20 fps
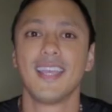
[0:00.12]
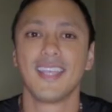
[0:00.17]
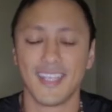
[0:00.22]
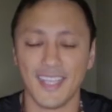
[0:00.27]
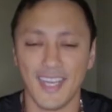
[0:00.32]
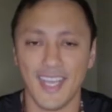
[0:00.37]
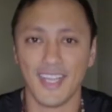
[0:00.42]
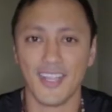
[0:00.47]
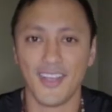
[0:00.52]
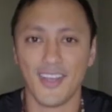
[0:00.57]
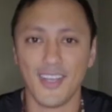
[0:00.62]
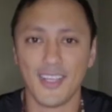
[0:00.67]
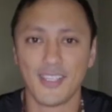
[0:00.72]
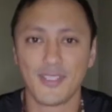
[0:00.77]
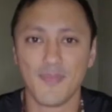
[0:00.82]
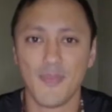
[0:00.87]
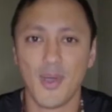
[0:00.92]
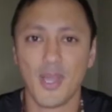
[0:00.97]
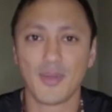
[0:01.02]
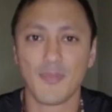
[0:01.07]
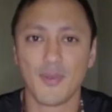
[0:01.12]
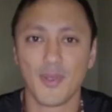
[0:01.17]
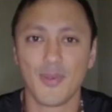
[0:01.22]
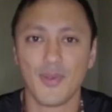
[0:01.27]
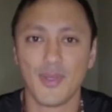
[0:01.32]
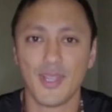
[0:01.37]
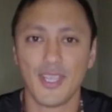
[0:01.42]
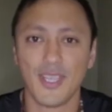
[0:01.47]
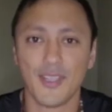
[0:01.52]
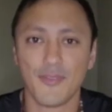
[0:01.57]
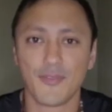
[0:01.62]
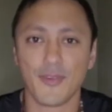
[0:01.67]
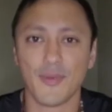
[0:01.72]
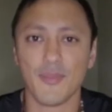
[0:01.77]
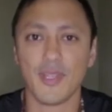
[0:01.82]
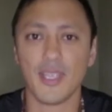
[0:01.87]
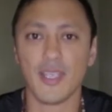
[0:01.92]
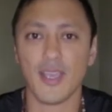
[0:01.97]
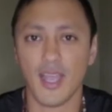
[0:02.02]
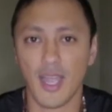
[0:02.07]
G'day guys, Michael McCoy here
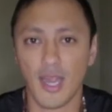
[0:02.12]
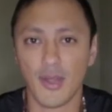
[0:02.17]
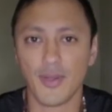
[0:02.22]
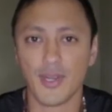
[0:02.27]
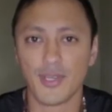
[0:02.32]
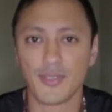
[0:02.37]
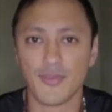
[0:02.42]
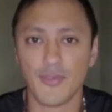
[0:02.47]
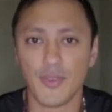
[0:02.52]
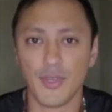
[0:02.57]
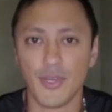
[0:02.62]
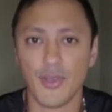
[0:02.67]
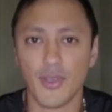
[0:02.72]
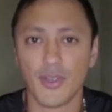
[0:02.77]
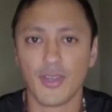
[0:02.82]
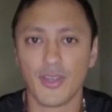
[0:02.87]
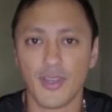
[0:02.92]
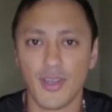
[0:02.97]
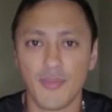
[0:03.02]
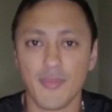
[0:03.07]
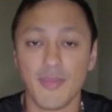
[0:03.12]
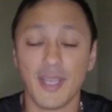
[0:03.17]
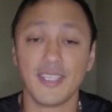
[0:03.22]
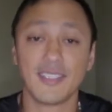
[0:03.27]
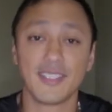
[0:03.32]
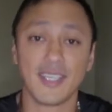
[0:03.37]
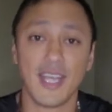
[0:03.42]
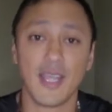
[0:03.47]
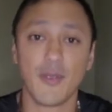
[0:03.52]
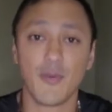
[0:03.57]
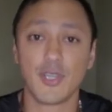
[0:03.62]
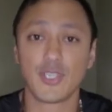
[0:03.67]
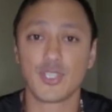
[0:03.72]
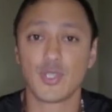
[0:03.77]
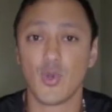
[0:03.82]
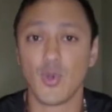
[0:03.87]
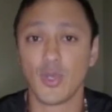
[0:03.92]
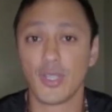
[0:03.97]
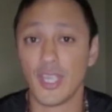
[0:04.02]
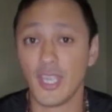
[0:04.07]
from the rxreview.com and today we're
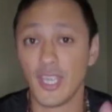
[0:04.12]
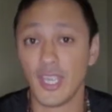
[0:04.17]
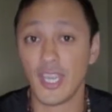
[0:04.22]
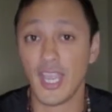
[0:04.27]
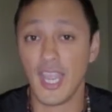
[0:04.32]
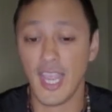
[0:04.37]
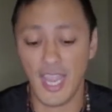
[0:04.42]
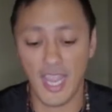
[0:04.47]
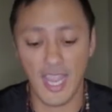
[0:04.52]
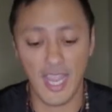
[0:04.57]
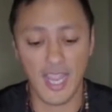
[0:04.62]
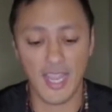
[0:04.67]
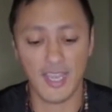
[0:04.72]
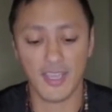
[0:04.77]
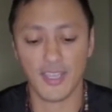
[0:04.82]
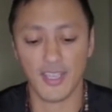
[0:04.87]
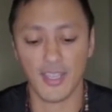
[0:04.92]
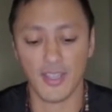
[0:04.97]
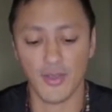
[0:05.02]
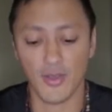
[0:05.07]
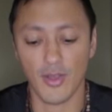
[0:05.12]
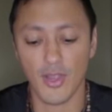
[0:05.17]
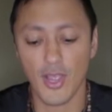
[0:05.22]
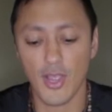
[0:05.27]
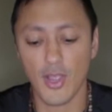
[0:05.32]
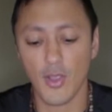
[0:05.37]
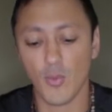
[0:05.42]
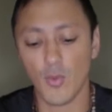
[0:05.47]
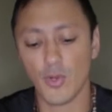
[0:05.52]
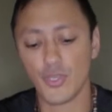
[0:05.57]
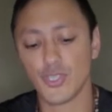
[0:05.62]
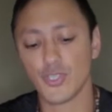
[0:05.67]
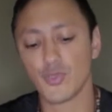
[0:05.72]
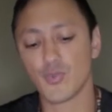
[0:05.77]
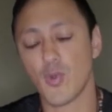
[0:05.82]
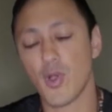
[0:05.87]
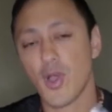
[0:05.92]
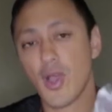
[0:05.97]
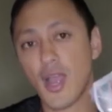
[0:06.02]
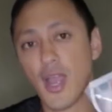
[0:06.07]
talking hand care, which
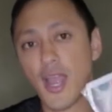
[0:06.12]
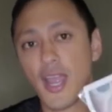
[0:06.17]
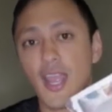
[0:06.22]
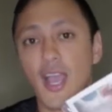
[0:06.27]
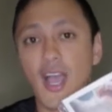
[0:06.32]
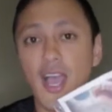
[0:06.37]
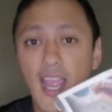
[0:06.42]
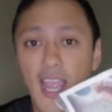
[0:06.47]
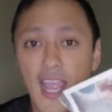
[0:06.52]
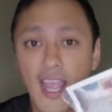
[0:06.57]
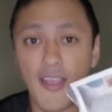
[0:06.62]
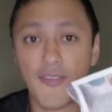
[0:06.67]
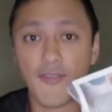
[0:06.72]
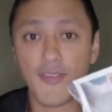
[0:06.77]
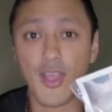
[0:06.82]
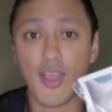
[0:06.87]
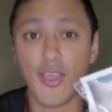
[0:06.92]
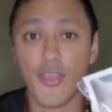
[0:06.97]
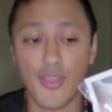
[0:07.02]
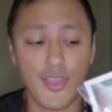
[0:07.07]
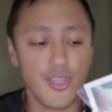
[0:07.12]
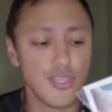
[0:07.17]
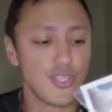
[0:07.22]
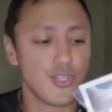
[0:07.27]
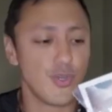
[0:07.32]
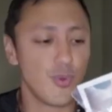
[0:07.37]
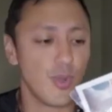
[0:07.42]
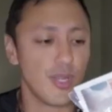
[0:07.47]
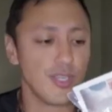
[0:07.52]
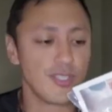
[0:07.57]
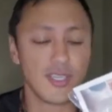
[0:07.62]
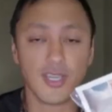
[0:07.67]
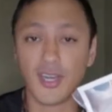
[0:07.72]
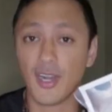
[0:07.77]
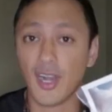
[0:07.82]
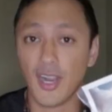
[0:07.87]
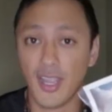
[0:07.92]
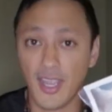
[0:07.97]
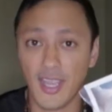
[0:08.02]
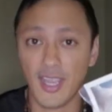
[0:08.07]
is why I have this noisy
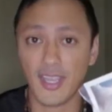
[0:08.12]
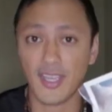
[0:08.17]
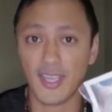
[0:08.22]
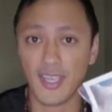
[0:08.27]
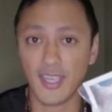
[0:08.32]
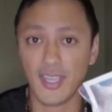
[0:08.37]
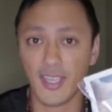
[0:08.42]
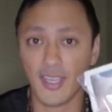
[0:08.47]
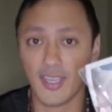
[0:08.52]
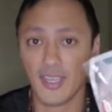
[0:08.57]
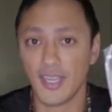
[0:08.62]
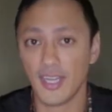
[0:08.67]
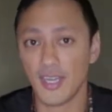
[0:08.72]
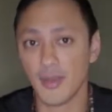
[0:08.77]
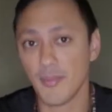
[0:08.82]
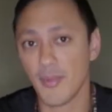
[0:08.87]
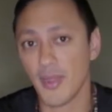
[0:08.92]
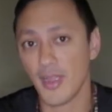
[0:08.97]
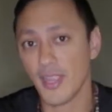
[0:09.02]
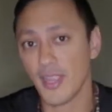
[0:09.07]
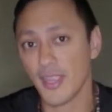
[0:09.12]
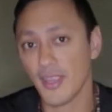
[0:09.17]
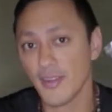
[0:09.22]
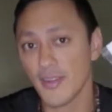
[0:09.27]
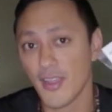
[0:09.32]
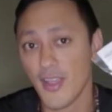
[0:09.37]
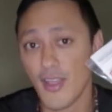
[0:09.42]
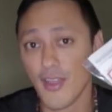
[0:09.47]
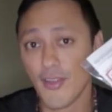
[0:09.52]
little hand care kit in my hand